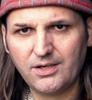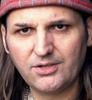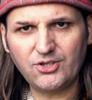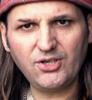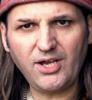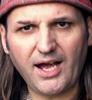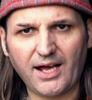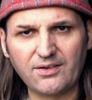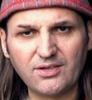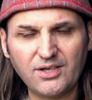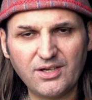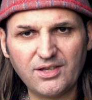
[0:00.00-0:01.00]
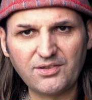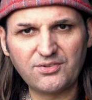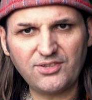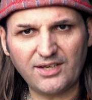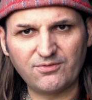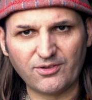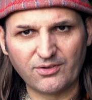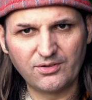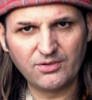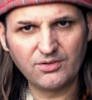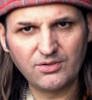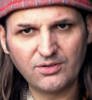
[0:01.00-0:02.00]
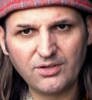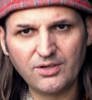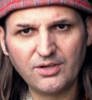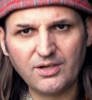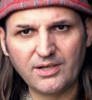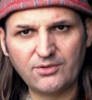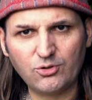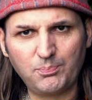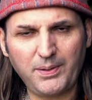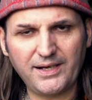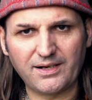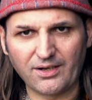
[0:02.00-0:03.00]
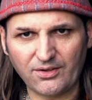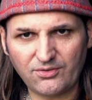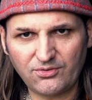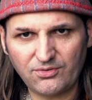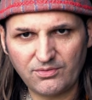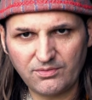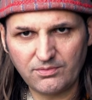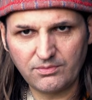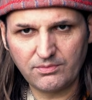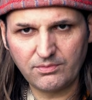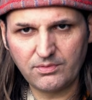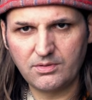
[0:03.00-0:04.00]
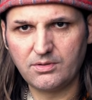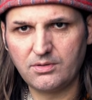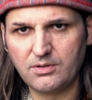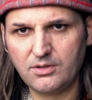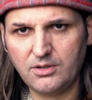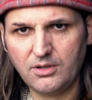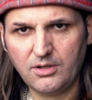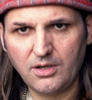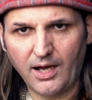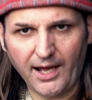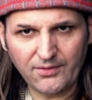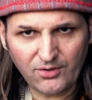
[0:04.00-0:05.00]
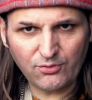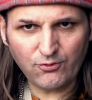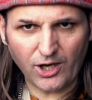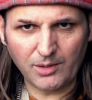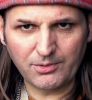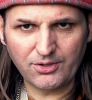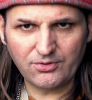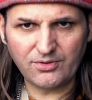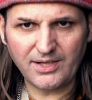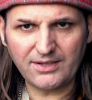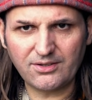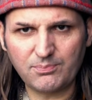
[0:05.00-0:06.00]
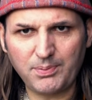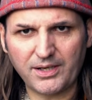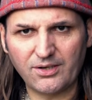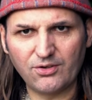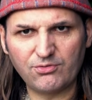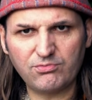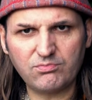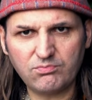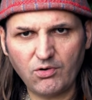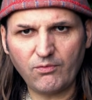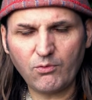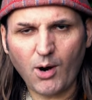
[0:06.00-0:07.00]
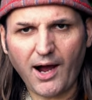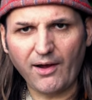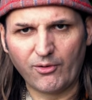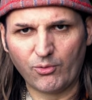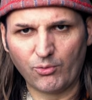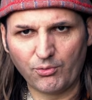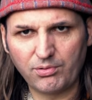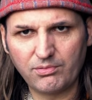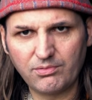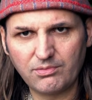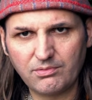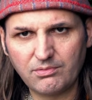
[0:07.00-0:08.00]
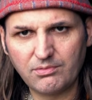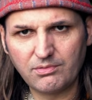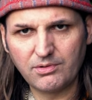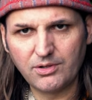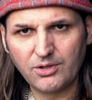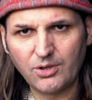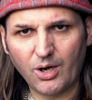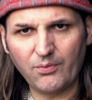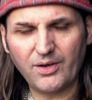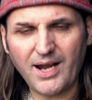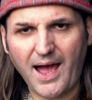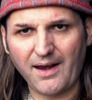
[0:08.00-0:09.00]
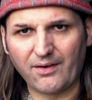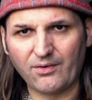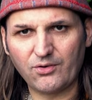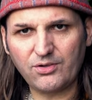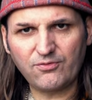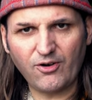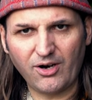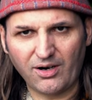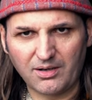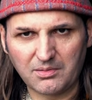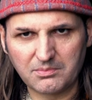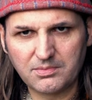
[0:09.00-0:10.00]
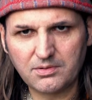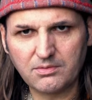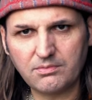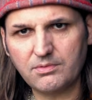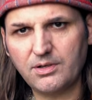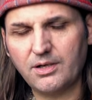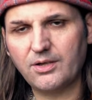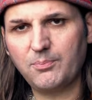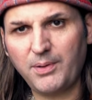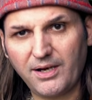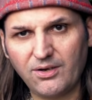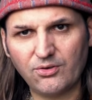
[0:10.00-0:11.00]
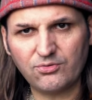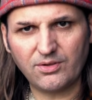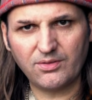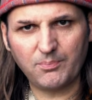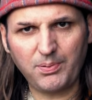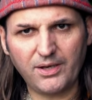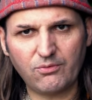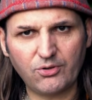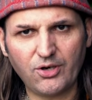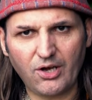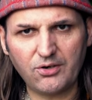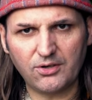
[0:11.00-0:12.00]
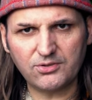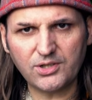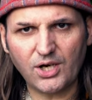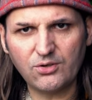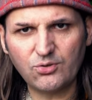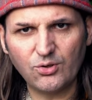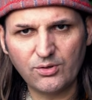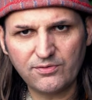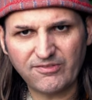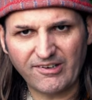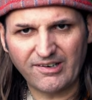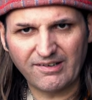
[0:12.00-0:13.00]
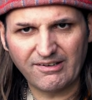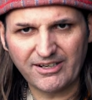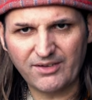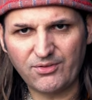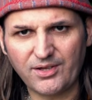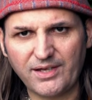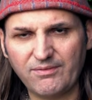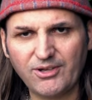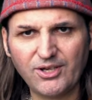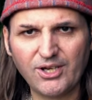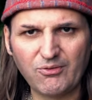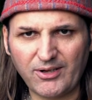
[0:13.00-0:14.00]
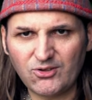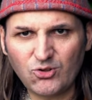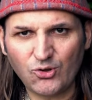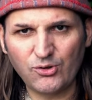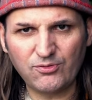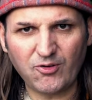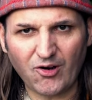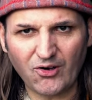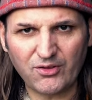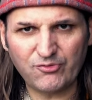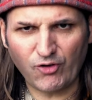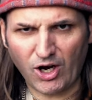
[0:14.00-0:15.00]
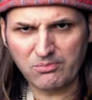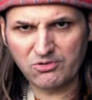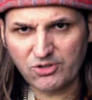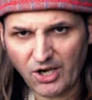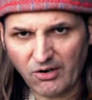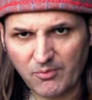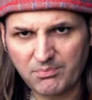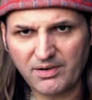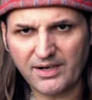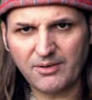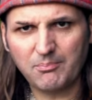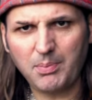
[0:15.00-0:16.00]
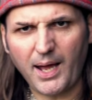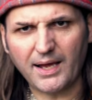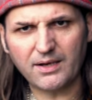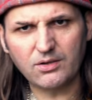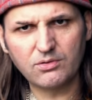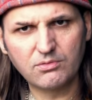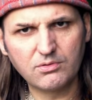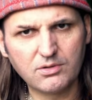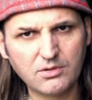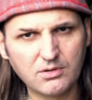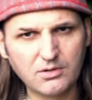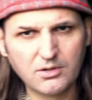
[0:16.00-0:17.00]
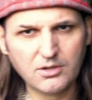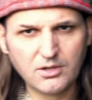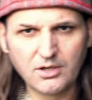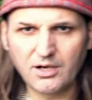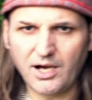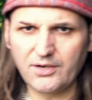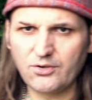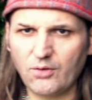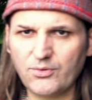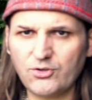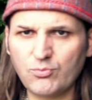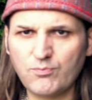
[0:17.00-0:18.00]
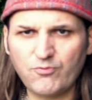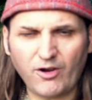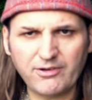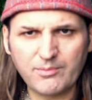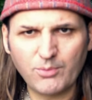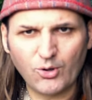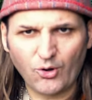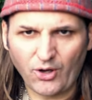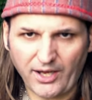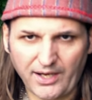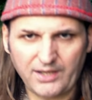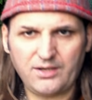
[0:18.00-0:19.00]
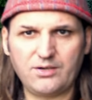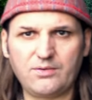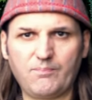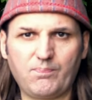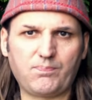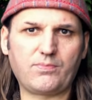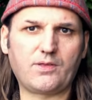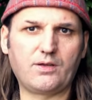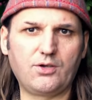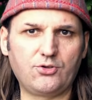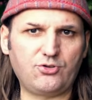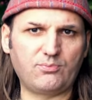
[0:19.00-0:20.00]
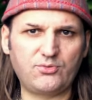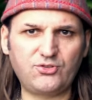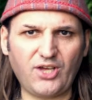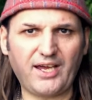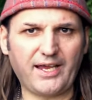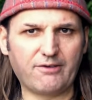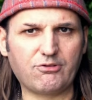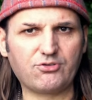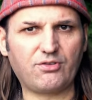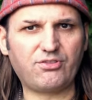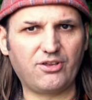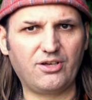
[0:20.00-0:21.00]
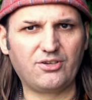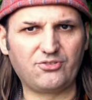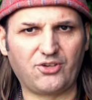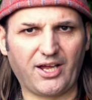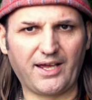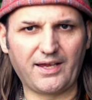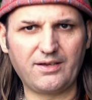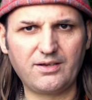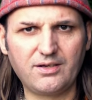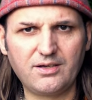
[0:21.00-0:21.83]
she had 7 little piglets. And this farmer used to let his piglets run wild on the land, this farm. You know, the piglets and the pig would know not to go too far. If they went too far, the farmer would go and bring them back. And on this very morning, some say it was a Thor's day,